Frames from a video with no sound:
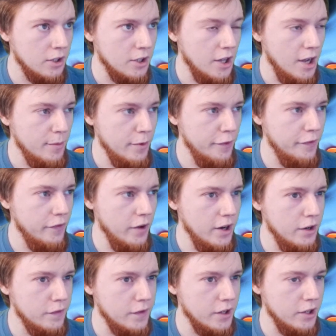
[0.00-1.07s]
I'm afraid
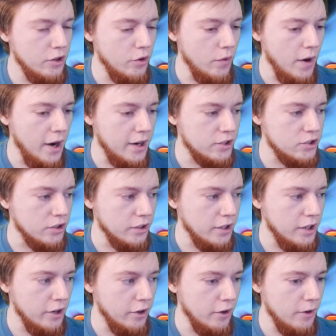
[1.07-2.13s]
of interaction
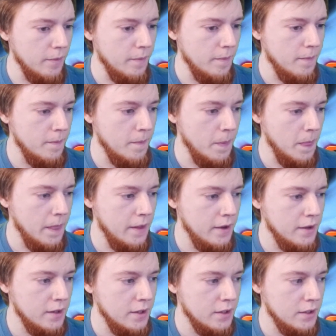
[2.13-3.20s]
here.
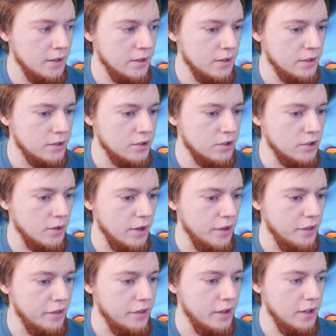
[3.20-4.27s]
So I
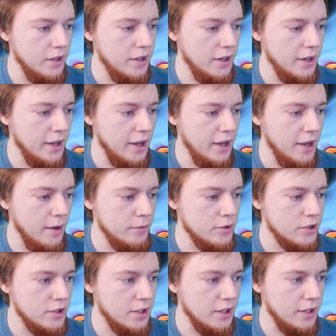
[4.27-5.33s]
think I am
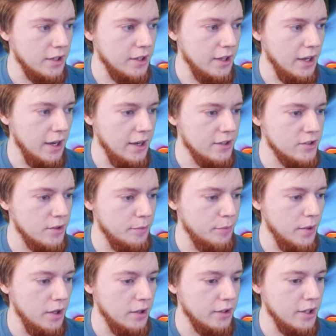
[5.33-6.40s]
just going to cast the
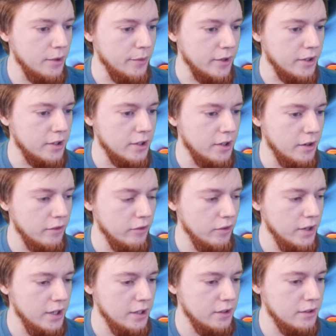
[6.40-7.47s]
Ball of Ged
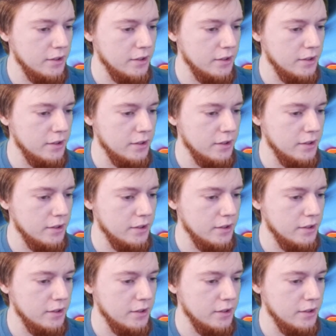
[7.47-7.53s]
Recovery?